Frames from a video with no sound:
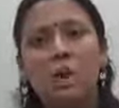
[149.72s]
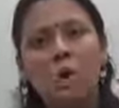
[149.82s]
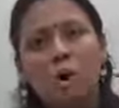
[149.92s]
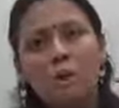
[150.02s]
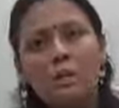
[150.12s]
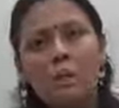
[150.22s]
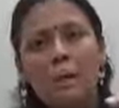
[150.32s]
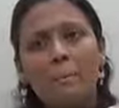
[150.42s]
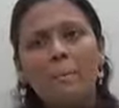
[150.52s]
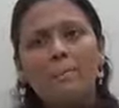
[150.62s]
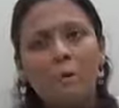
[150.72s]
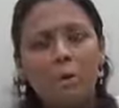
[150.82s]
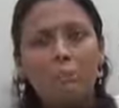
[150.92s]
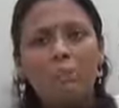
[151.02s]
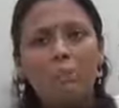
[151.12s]
all the member
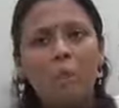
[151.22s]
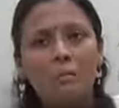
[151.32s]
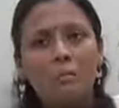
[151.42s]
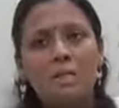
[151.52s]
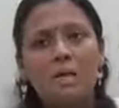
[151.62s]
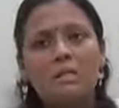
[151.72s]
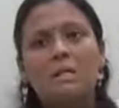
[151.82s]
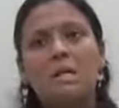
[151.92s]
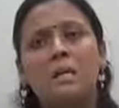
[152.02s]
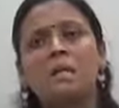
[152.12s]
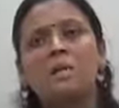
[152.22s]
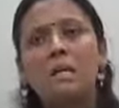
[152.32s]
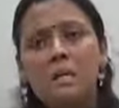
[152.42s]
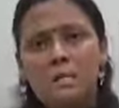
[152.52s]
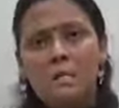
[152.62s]
firms, whoever has taken the
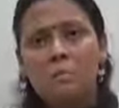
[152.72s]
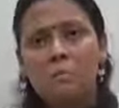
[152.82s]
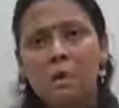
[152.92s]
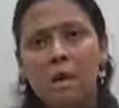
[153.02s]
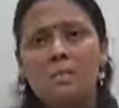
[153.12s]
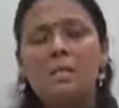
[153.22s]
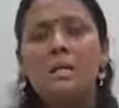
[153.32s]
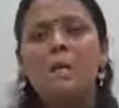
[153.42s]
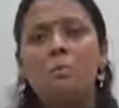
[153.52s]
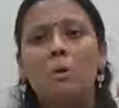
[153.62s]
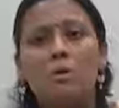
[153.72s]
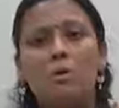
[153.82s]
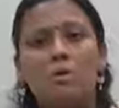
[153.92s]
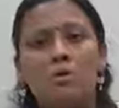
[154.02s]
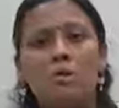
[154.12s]
leader's price, will be
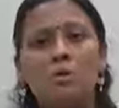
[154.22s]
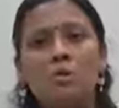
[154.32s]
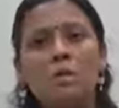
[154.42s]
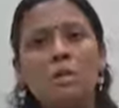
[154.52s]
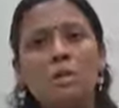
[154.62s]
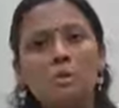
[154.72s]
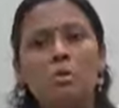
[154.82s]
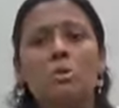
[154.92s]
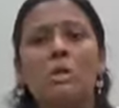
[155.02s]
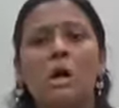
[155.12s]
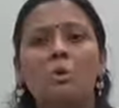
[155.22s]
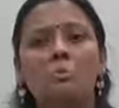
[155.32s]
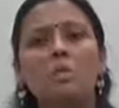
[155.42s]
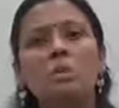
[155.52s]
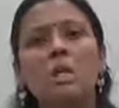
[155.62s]
distributing the total
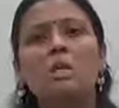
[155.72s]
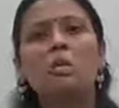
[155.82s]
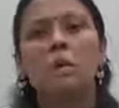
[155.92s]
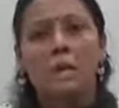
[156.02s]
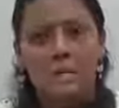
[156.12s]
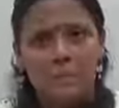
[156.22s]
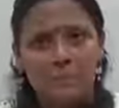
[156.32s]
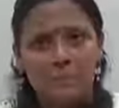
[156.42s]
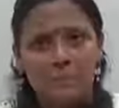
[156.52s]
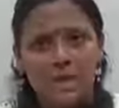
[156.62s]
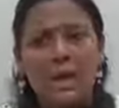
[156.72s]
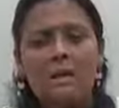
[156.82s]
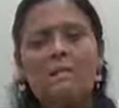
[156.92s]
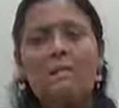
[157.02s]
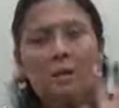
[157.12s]
output equally
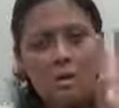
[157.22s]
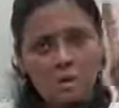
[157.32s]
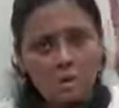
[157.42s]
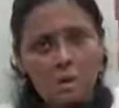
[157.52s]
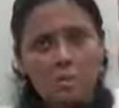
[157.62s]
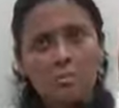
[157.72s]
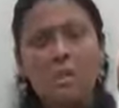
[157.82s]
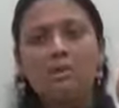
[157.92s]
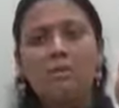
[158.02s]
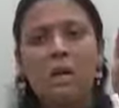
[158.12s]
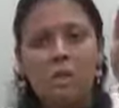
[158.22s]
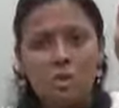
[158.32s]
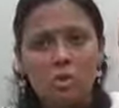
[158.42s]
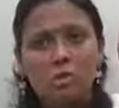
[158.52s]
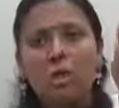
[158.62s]
as in
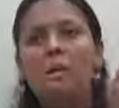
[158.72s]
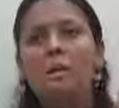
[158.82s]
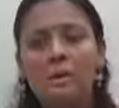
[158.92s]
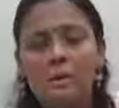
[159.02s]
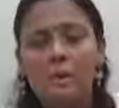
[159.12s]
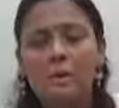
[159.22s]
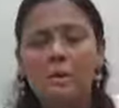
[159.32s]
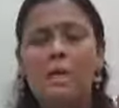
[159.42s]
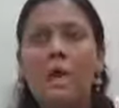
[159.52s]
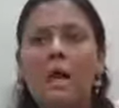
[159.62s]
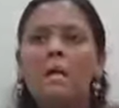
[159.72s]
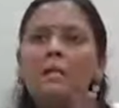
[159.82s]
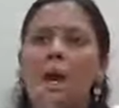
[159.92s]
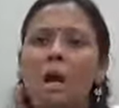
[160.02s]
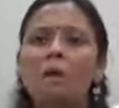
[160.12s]
relation to the leader. And in
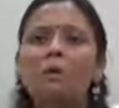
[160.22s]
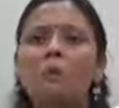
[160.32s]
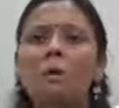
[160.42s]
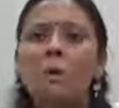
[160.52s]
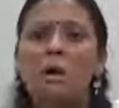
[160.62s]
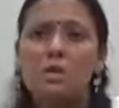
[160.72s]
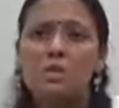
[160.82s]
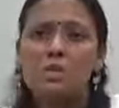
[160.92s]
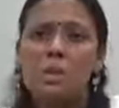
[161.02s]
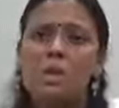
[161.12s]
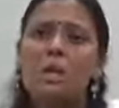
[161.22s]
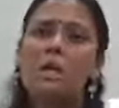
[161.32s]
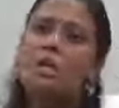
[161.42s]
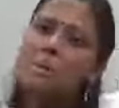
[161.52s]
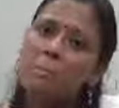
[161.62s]
the unequal market share,
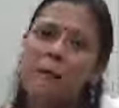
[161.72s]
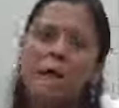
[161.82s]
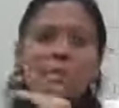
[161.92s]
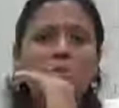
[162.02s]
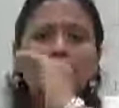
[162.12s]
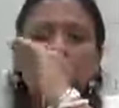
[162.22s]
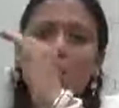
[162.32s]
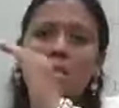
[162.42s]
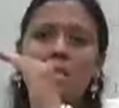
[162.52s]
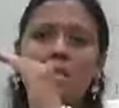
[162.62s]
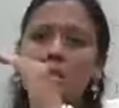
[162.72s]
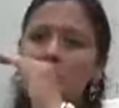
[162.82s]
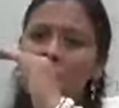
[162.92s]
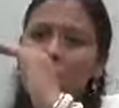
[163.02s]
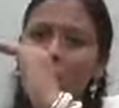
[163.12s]
the price of the leader
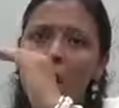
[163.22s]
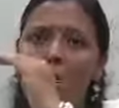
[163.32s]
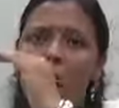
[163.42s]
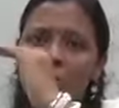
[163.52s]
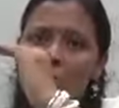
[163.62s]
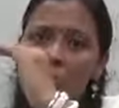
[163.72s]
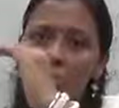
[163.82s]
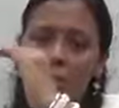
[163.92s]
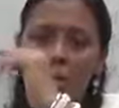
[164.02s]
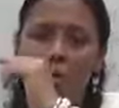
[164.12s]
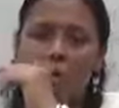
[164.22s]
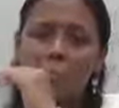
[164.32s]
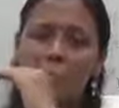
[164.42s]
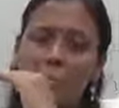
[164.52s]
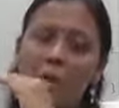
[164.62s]
is the one in which the